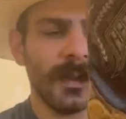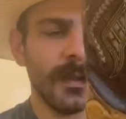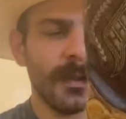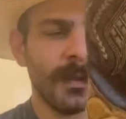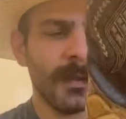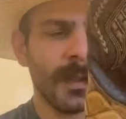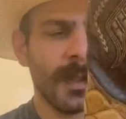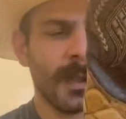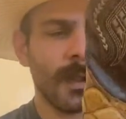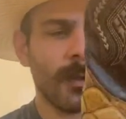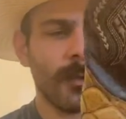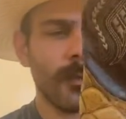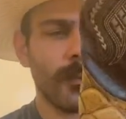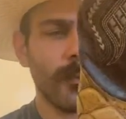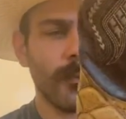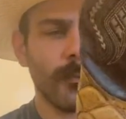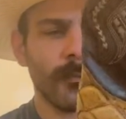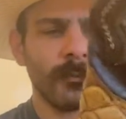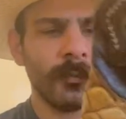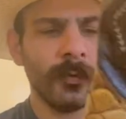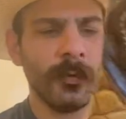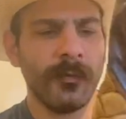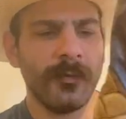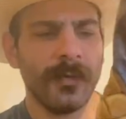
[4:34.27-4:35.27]
Now
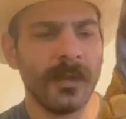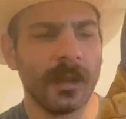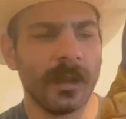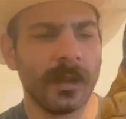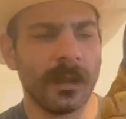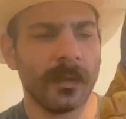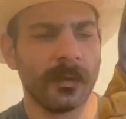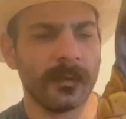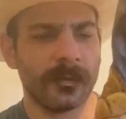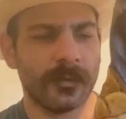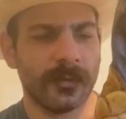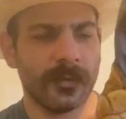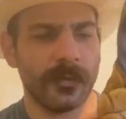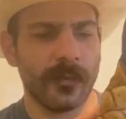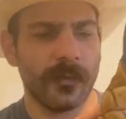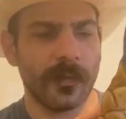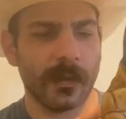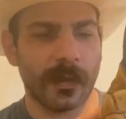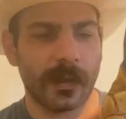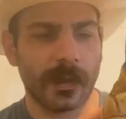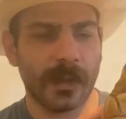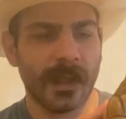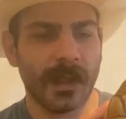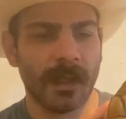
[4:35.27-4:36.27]
moving on to the
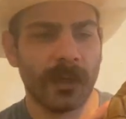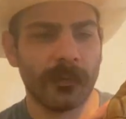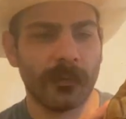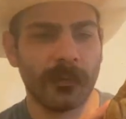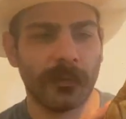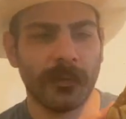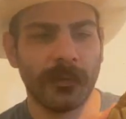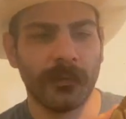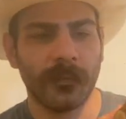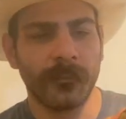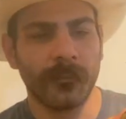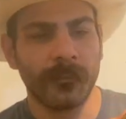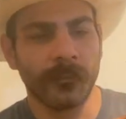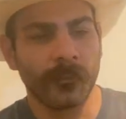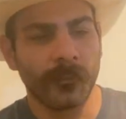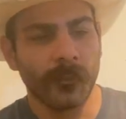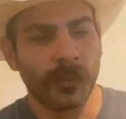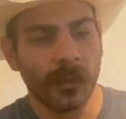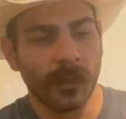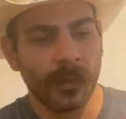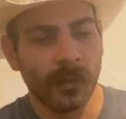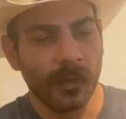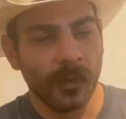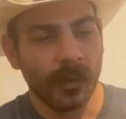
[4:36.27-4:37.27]
counter,
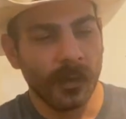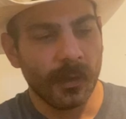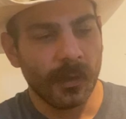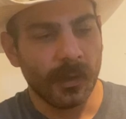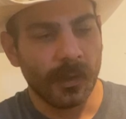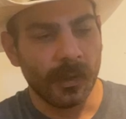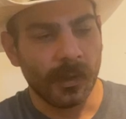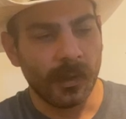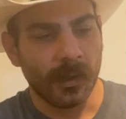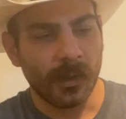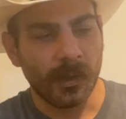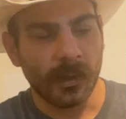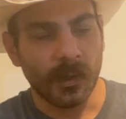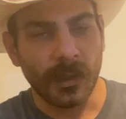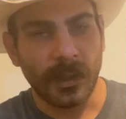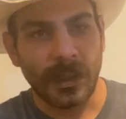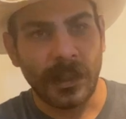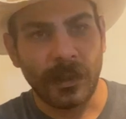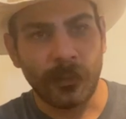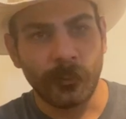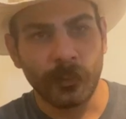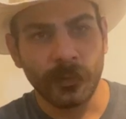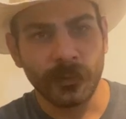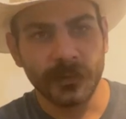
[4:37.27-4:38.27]

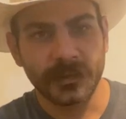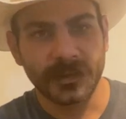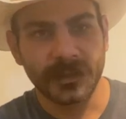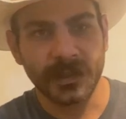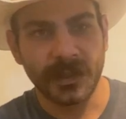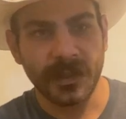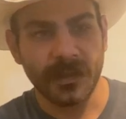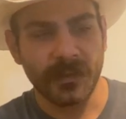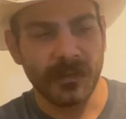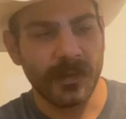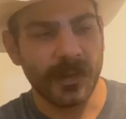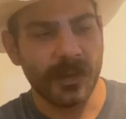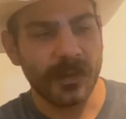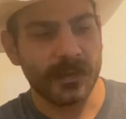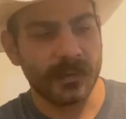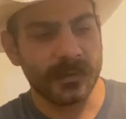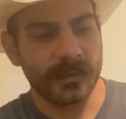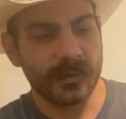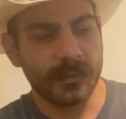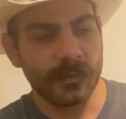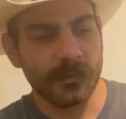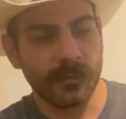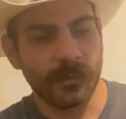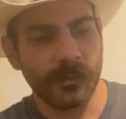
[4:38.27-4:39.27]
I will say
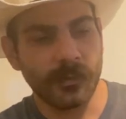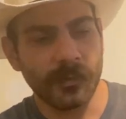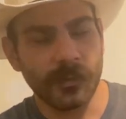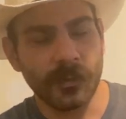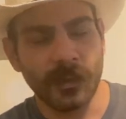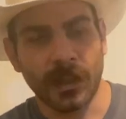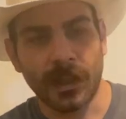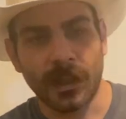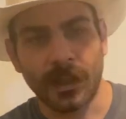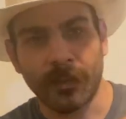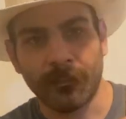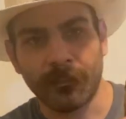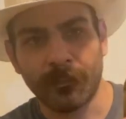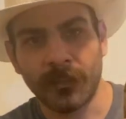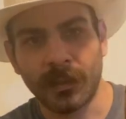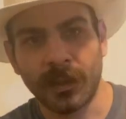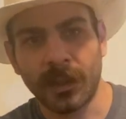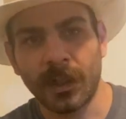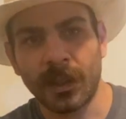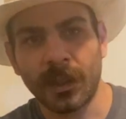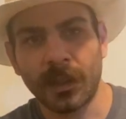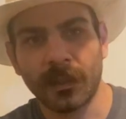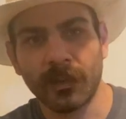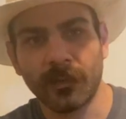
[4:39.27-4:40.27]
this, I'm
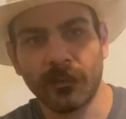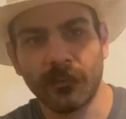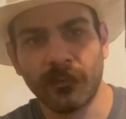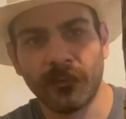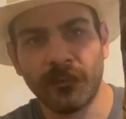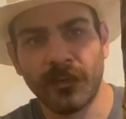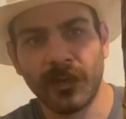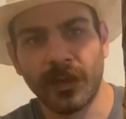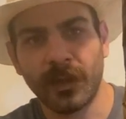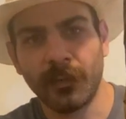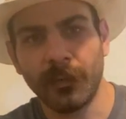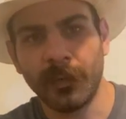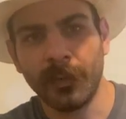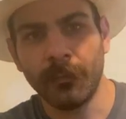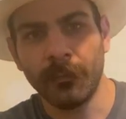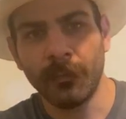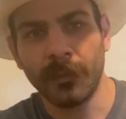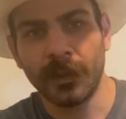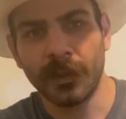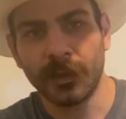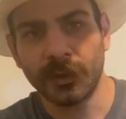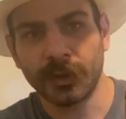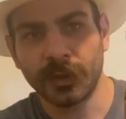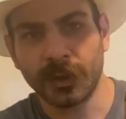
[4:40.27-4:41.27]
not very
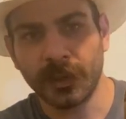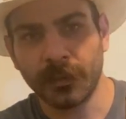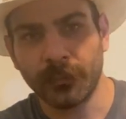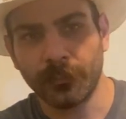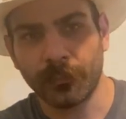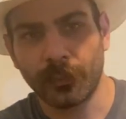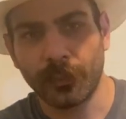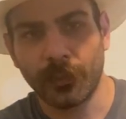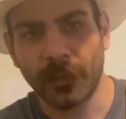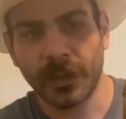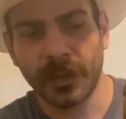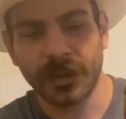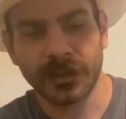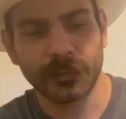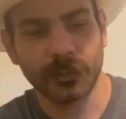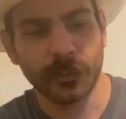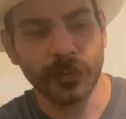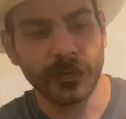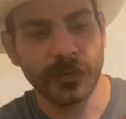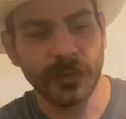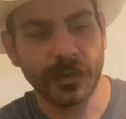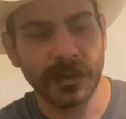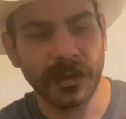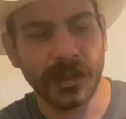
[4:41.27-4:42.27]
much impressed
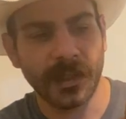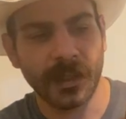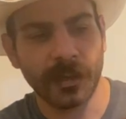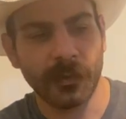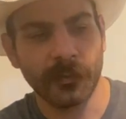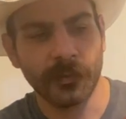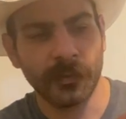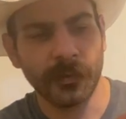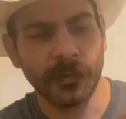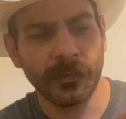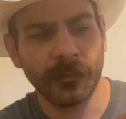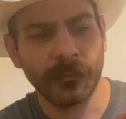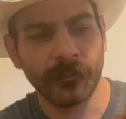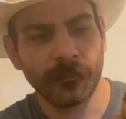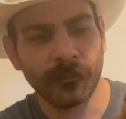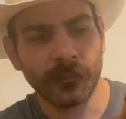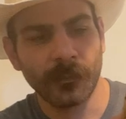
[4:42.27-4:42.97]
with the counter.